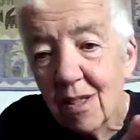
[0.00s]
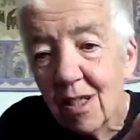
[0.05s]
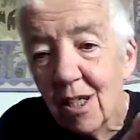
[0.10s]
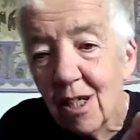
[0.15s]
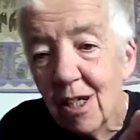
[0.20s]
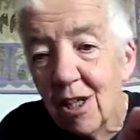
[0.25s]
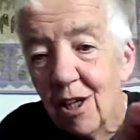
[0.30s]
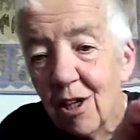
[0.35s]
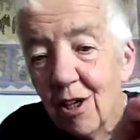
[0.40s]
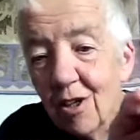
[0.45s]

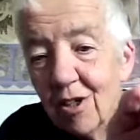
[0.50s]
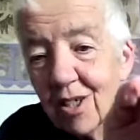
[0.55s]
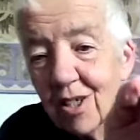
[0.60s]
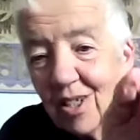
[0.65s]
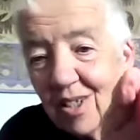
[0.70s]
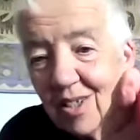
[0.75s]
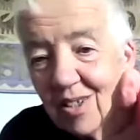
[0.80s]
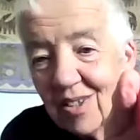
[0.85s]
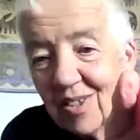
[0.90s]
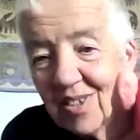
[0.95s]
Look
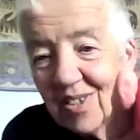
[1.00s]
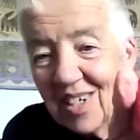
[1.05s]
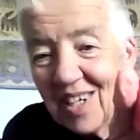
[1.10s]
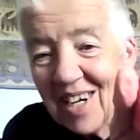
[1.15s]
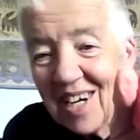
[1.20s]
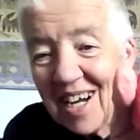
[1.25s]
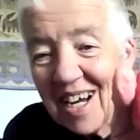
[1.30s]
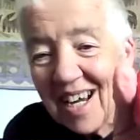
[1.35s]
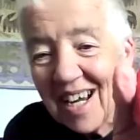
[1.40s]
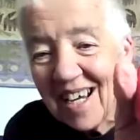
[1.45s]
at
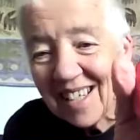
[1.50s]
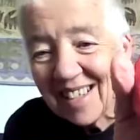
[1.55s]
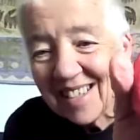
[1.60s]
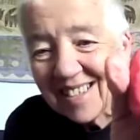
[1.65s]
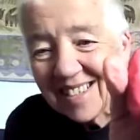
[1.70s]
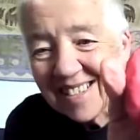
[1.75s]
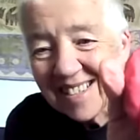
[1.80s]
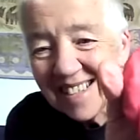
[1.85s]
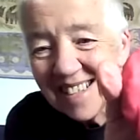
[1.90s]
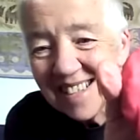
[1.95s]
that.
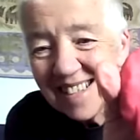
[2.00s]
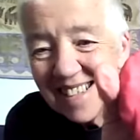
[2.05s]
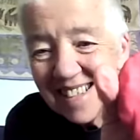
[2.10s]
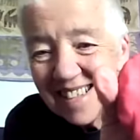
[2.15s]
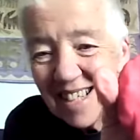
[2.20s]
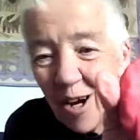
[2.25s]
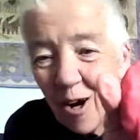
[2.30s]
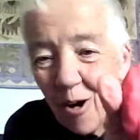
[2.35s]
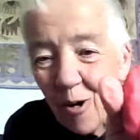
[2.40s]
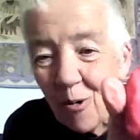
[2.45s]

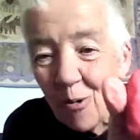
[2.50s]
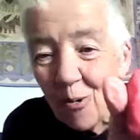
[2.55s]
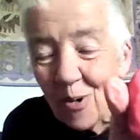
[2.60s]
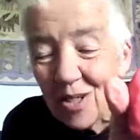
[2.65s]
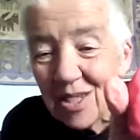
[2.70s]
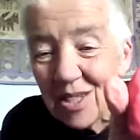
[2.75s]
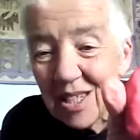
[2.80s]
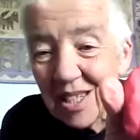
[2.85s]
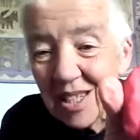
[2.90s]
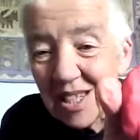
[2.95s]
Oh,
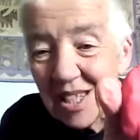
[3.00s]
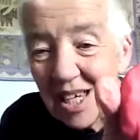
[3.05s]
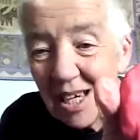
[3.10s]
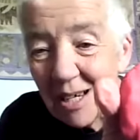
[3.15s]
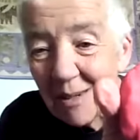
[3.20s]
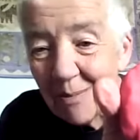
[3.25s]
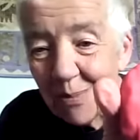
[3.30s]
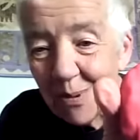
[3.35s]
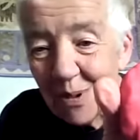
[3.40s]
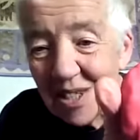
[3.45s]
isn't that
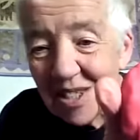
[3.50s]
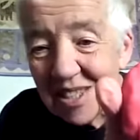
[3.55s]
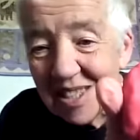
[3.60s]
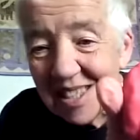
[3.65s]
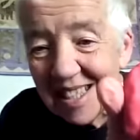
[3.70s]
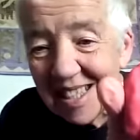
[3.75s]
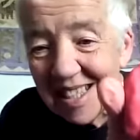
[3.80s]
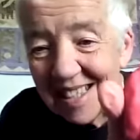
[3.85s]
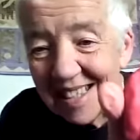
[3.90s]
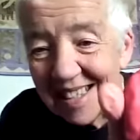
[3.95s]

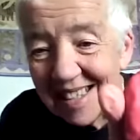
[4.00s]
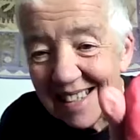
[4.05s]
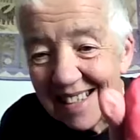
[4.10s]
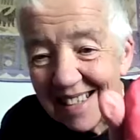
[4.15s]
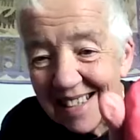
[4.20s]
pretty?